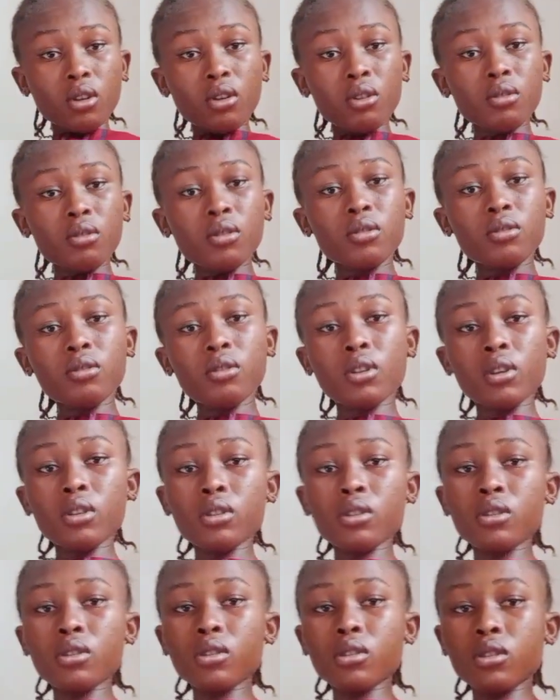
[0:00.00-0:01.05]
hold on you guys,
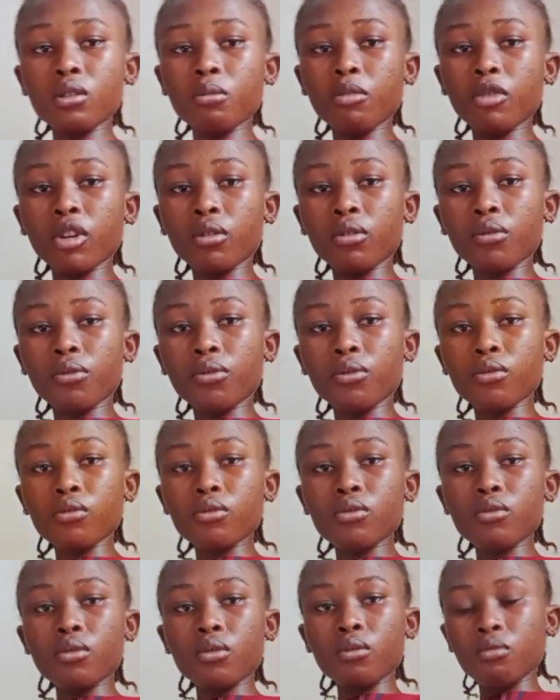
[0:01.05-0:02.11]
this is the microphone,
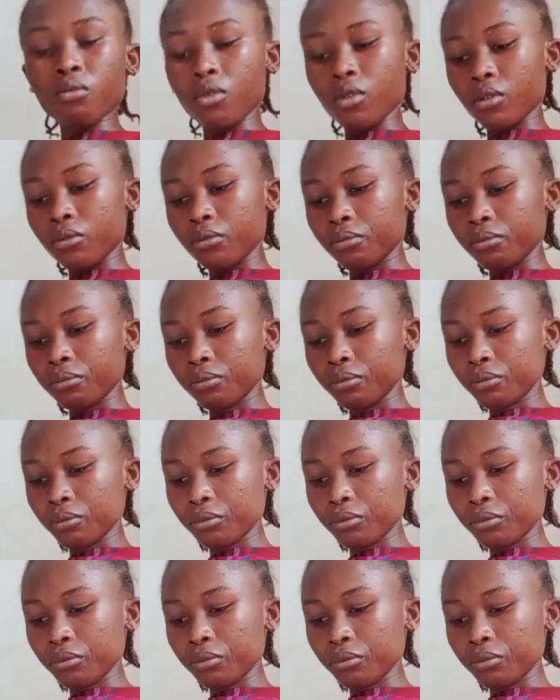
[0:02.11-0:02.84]
2 in 1.